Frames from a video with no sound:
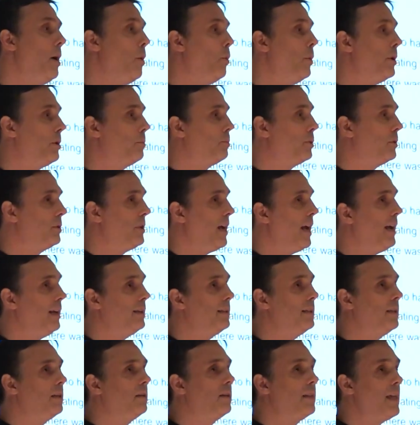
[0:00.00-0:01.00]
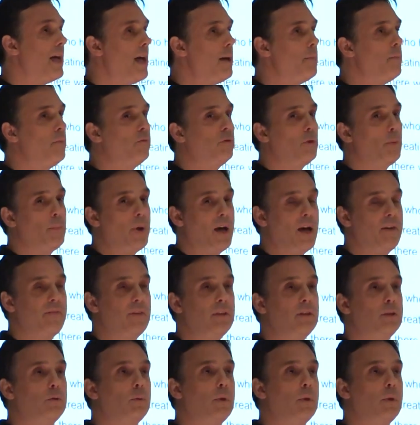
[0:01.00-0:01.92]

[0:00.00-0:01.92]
which protected them from having